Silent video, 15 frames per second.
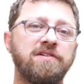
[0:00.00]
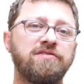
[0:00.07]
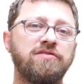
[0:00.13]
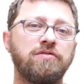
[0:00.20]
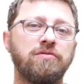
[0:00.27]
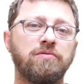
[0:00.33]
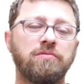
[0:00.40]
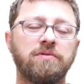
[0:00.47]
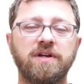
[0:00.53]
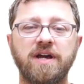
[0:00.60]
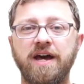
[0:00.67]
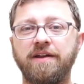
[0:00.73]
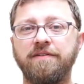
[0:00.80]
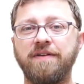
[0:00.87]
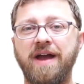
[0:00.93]
to
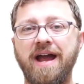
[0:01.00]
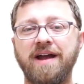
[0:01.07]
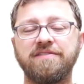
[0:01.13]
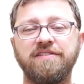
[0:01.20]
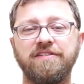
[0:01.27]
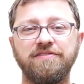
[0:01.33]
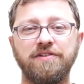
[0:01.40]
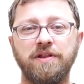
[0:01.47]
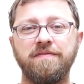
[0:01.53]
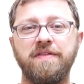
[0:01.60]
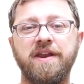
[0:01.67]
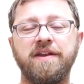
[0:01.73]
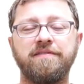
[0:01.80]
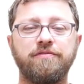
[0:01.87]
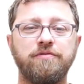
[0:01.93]
kind of access all of
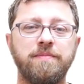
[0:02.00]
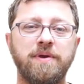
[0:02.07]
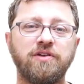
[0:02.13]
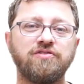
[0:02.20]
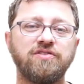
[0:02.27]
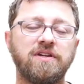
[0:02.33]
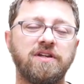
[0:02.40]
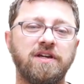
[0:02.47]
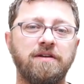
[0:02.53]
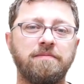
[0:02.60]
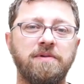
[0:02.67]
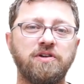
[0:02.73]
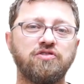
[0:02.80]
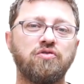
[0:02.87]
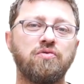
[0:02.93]
that information in a
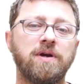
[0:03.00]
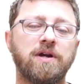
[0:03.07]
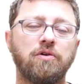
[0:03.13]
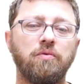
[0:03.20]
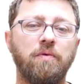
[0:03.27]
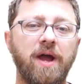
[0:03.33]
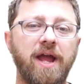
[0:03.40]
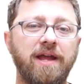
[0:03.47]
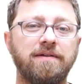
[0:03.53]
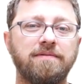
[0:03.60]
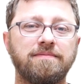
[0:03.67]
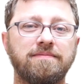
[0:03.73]
much quicker way.